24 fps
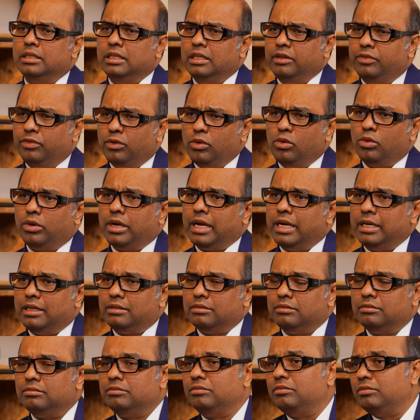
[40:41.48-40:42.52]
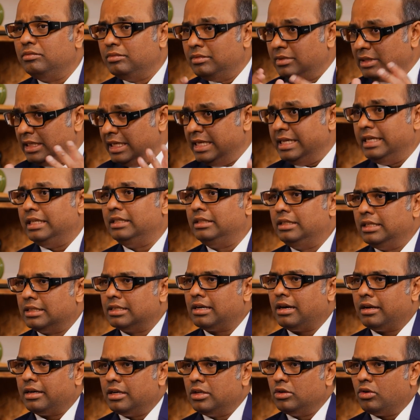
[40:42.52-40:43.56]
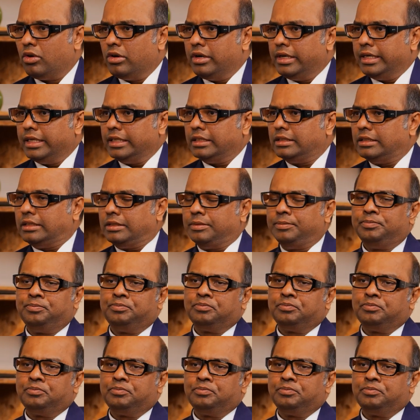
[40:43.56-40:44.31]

If you look at in this current context,